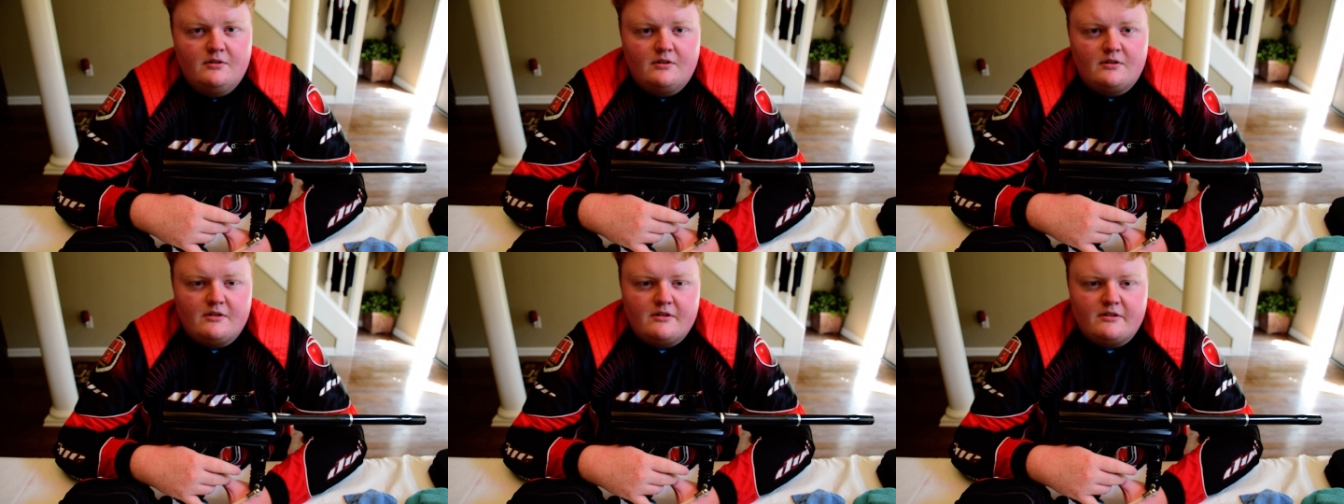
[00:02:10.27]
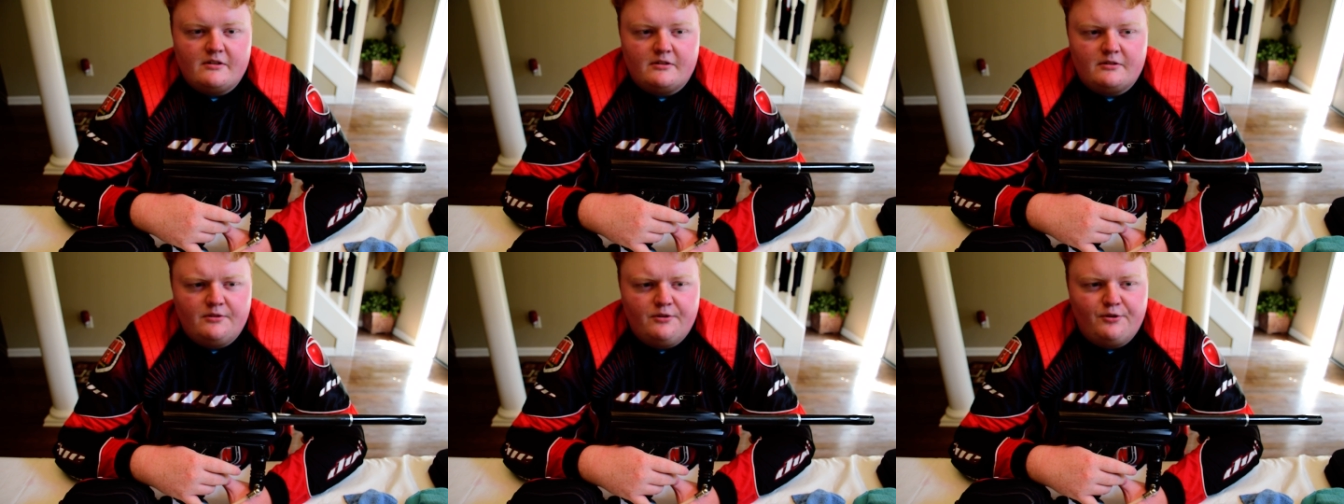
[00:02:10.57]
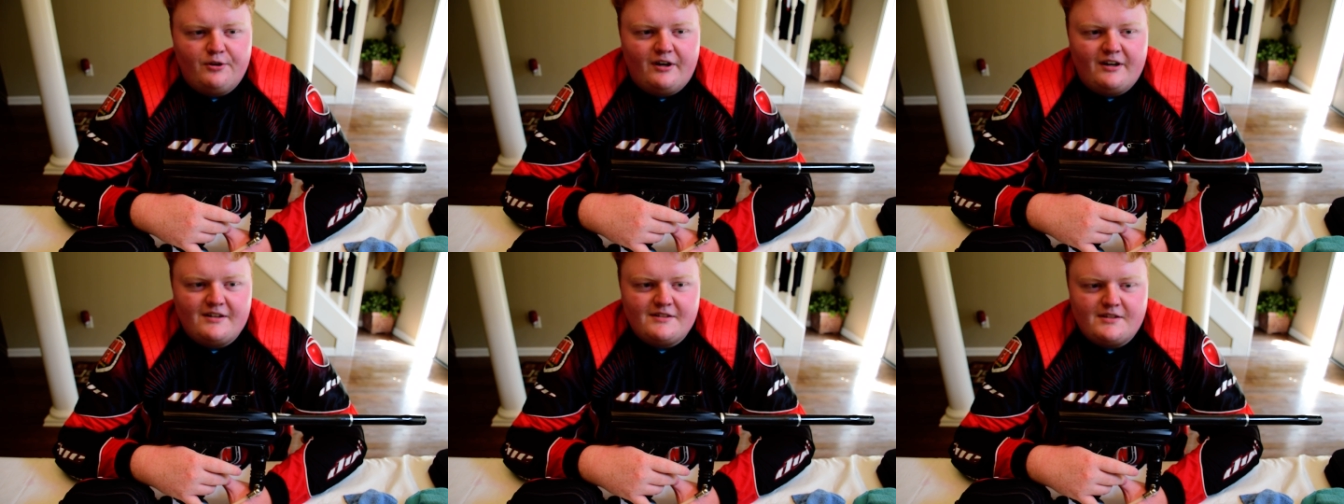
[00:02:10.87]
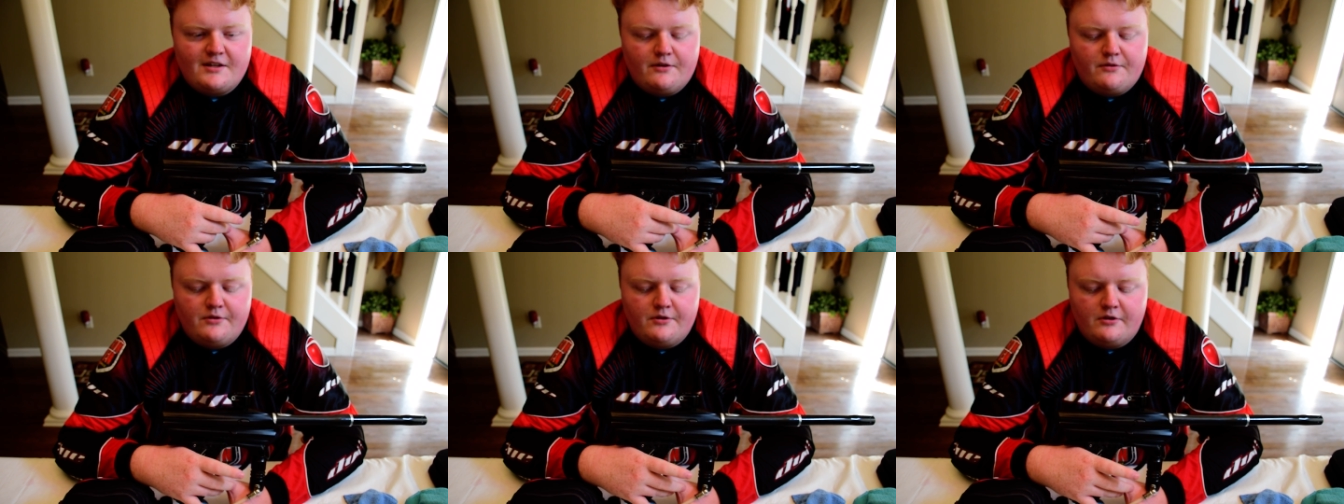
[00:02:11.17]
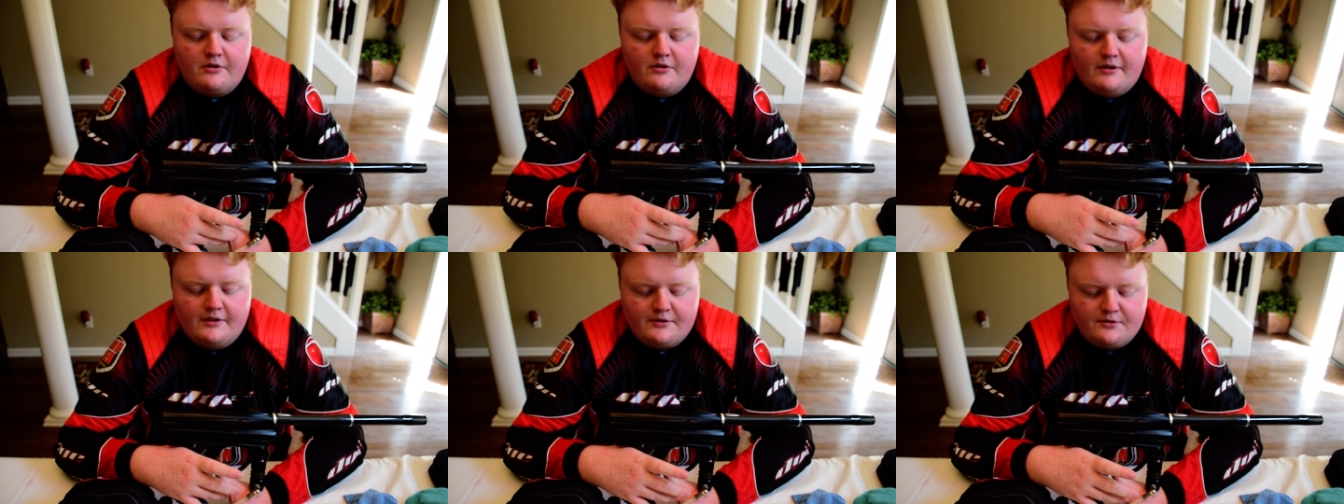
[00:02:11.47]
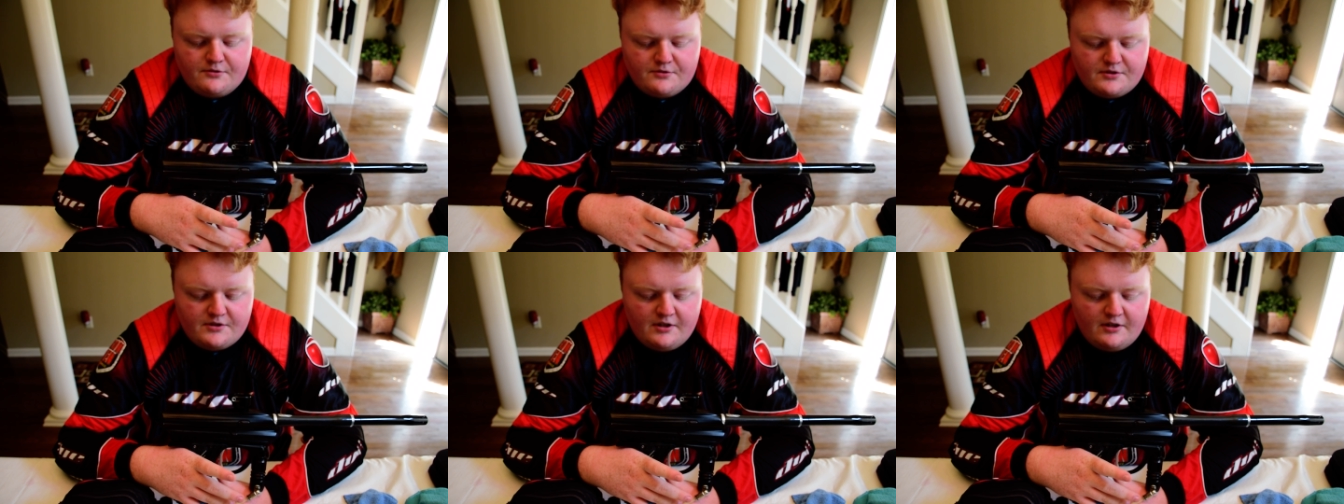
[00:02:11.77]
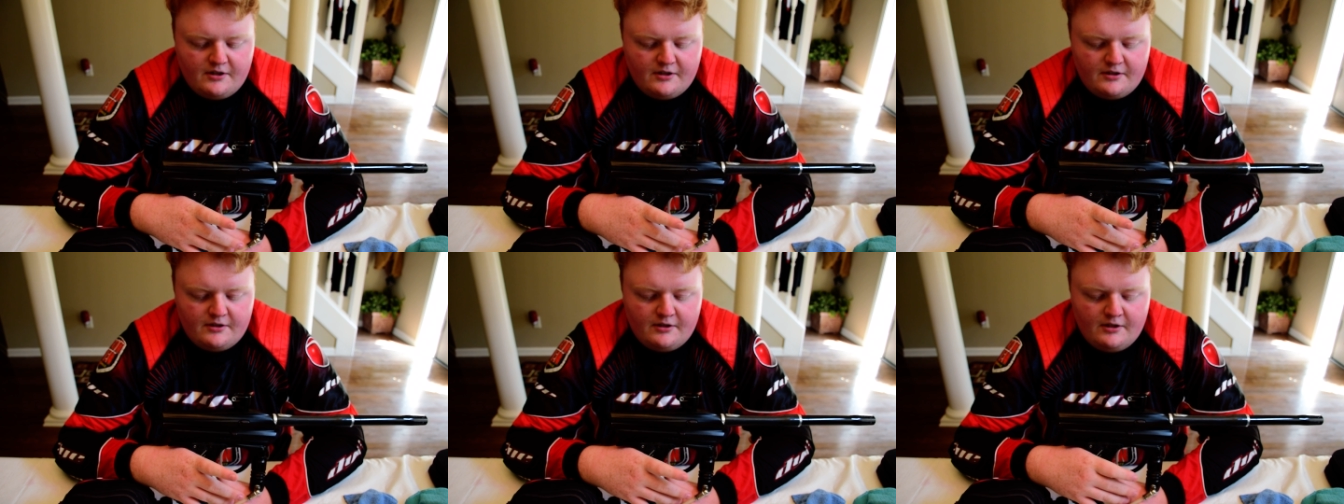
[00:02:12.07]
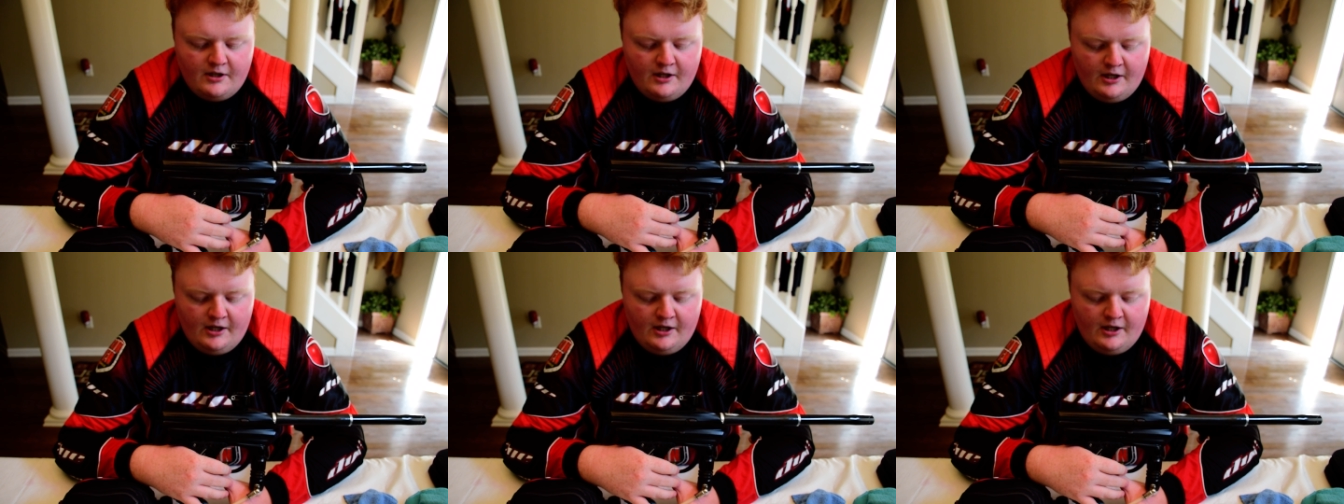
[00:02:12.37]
They're not exactly a collector's gun.